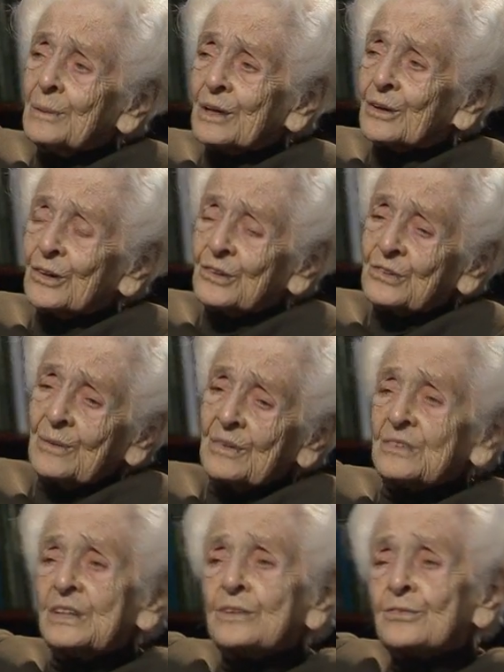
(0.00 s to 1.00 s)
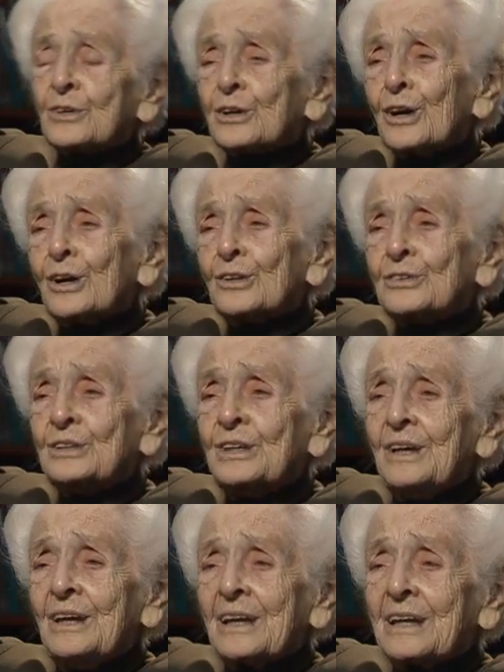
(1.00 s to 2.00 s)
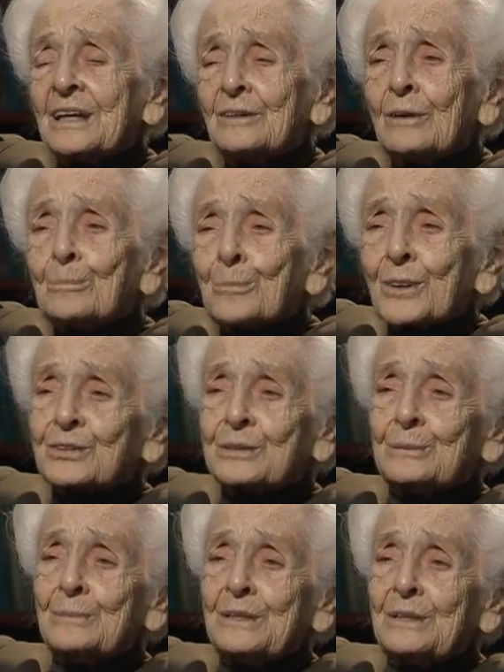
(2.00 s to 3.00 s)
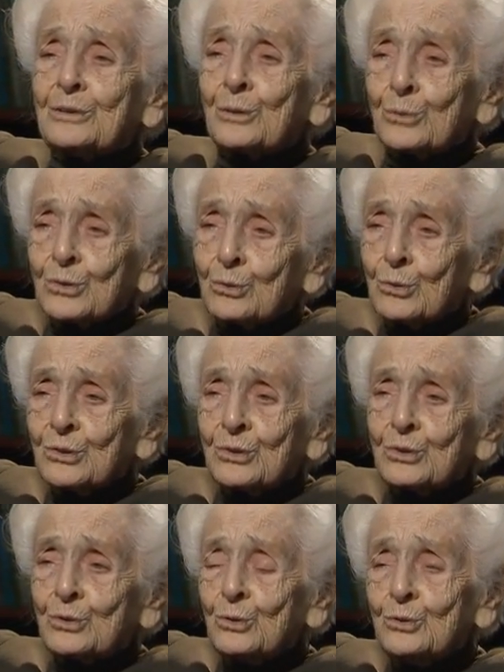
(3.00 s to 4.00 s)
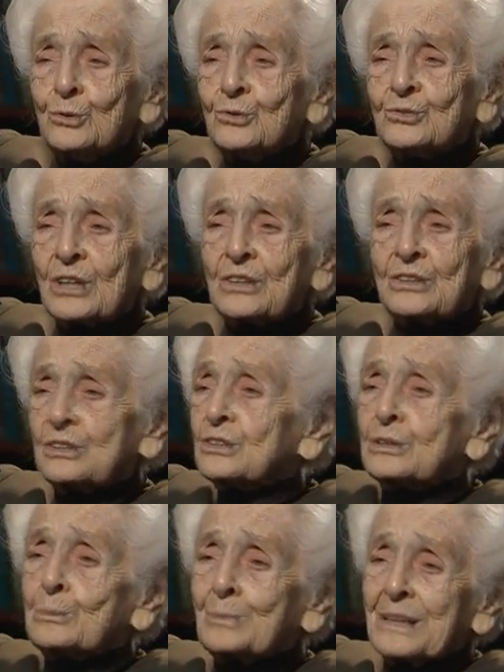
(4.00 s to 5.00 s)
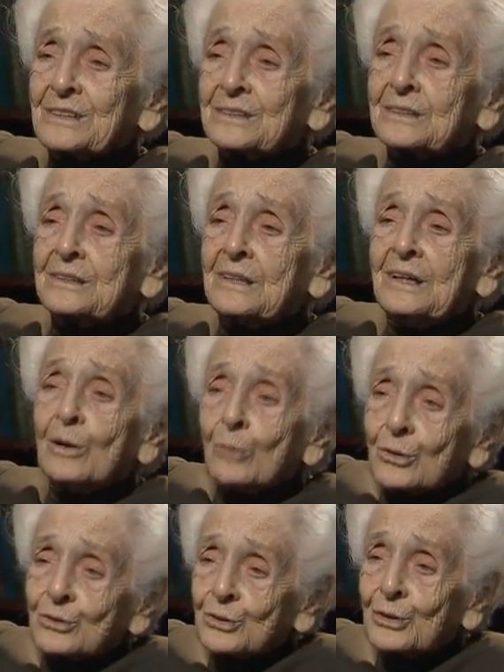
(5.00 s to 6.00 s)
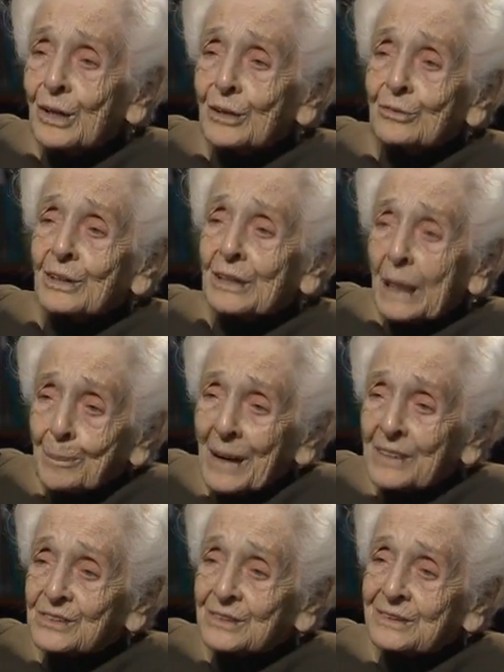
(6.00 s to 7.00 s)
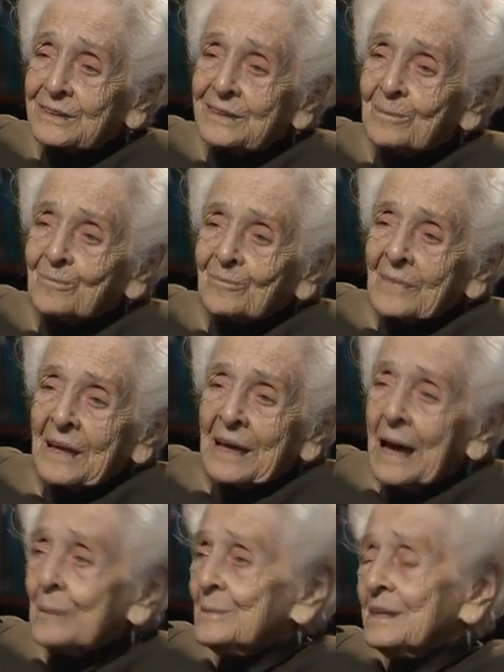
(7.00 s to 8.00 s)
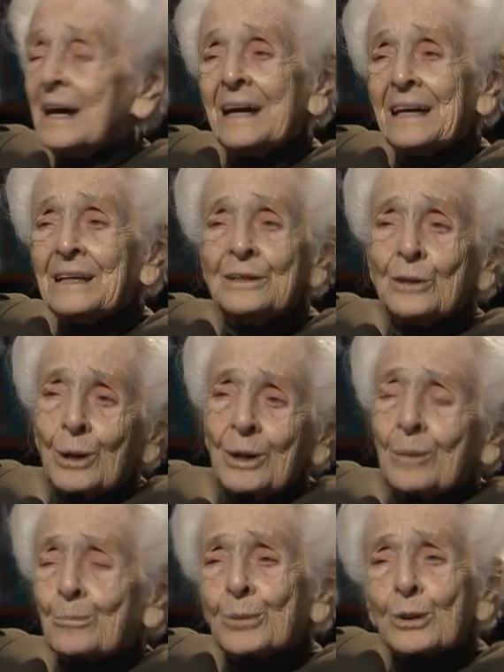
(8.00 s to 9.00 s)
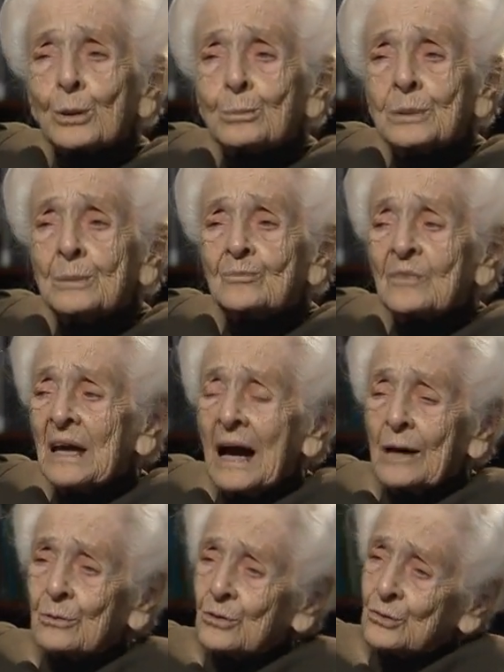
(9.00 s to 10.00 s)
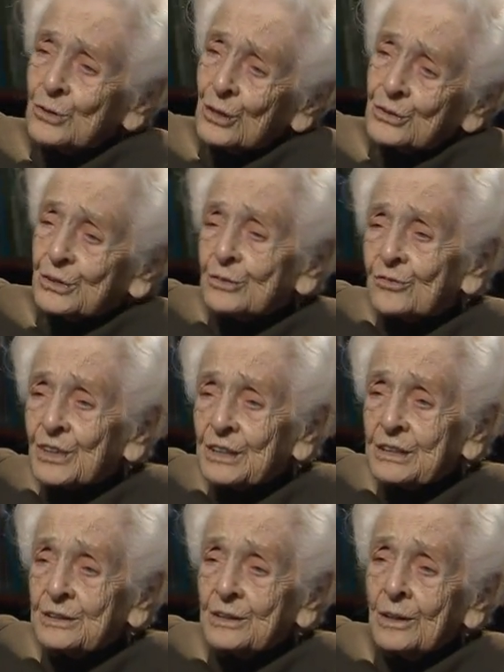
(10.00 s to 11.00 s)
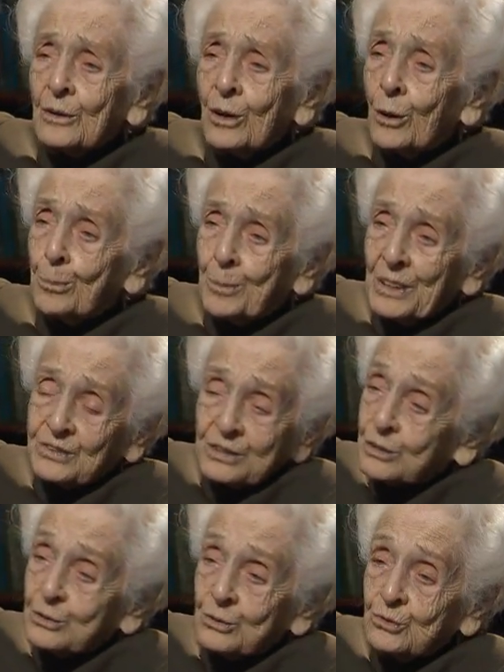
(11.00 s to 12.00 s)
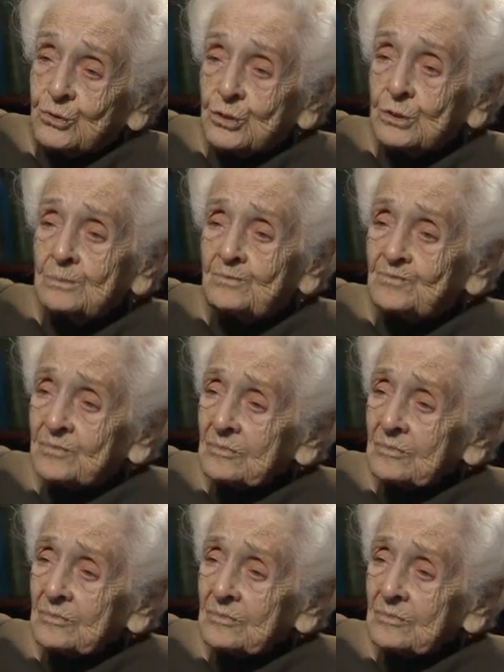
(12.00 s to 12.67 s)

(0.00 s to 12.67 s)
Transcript: because difficulty gives a possibility to use it to the best what you have capacity. I mean, I had no problem. I was not afraid of persecution.